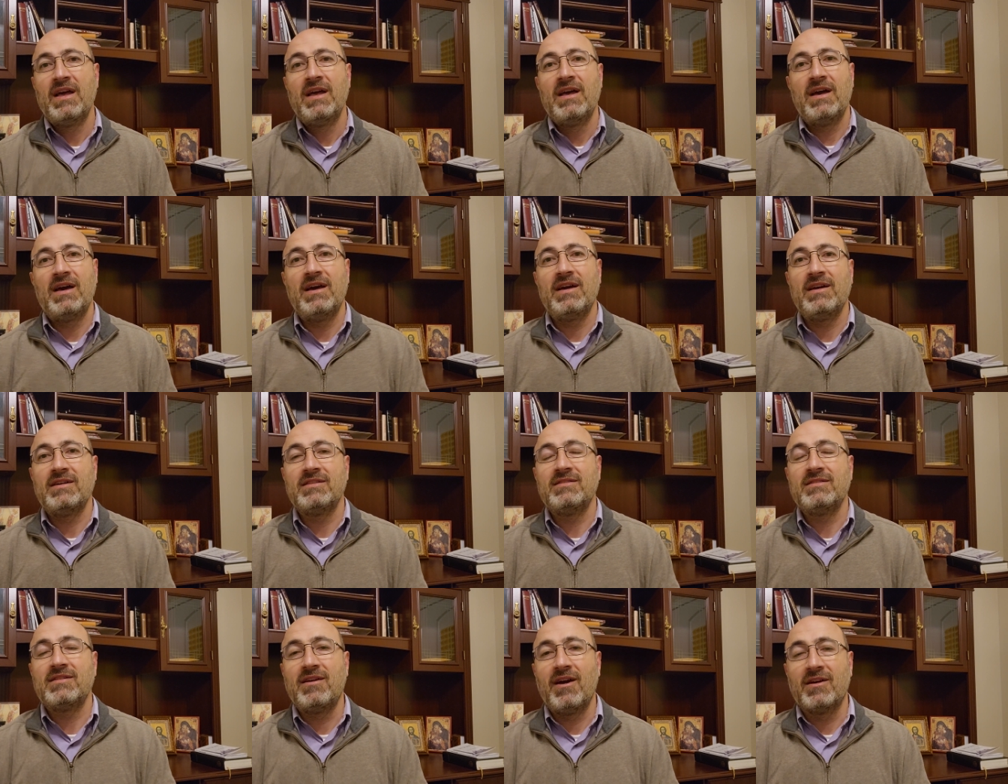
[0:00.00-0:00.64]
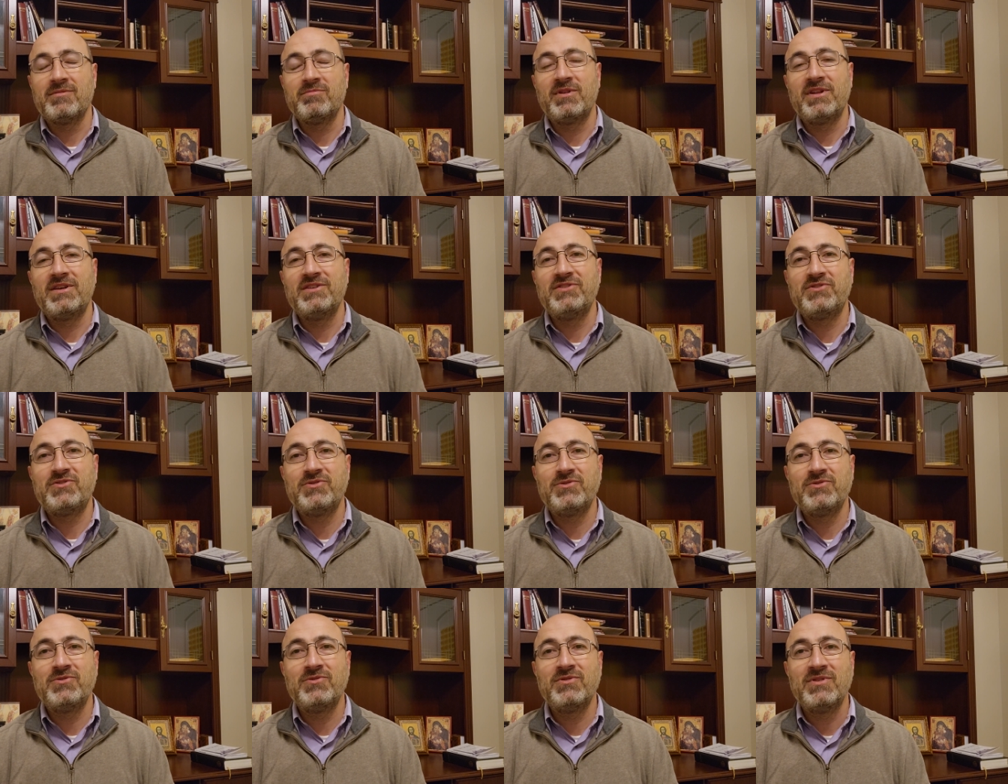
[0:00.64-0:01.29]
And God bless
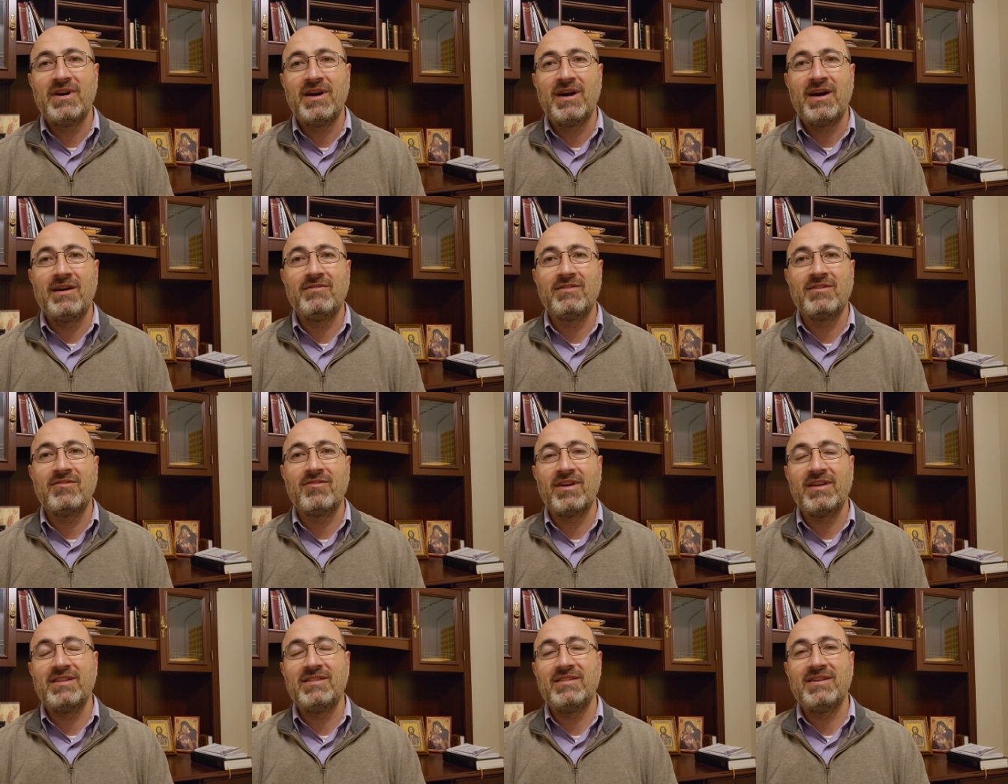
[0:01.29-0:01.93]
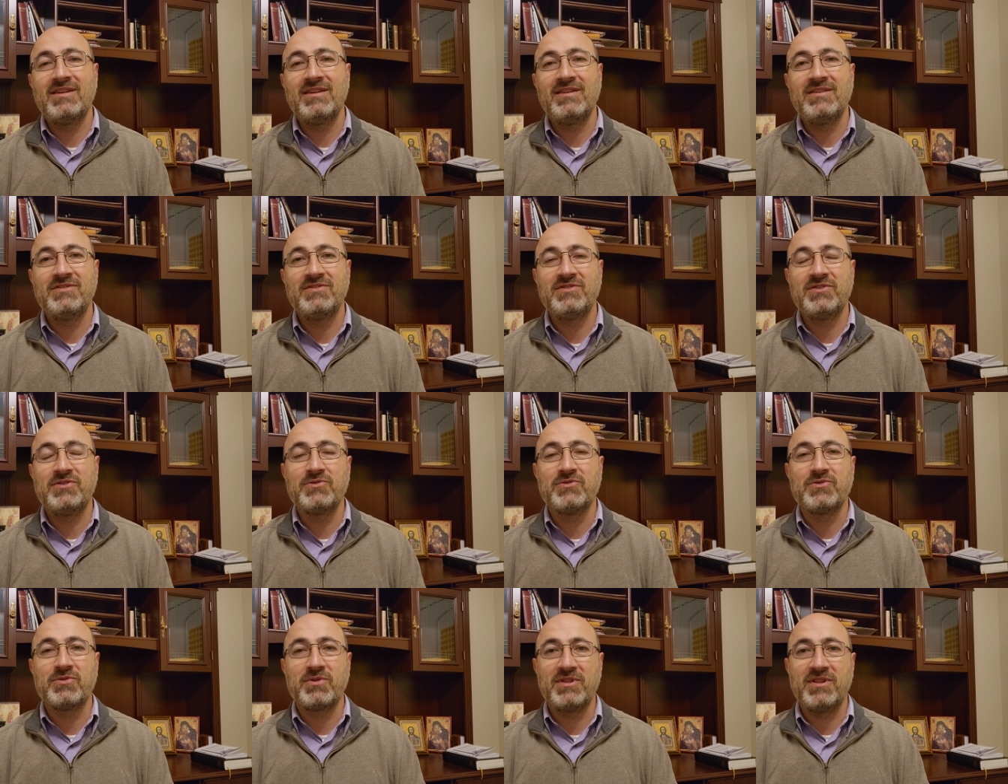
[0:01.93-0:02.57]
you. Have a great day. See you
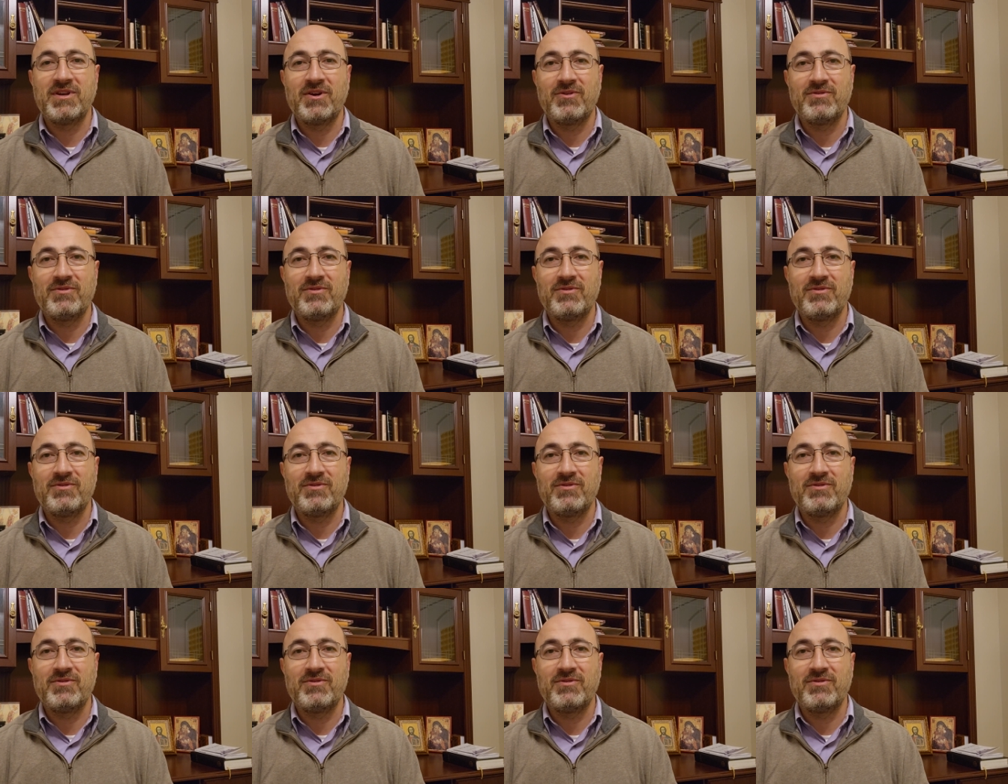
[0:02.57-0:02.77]
soon in our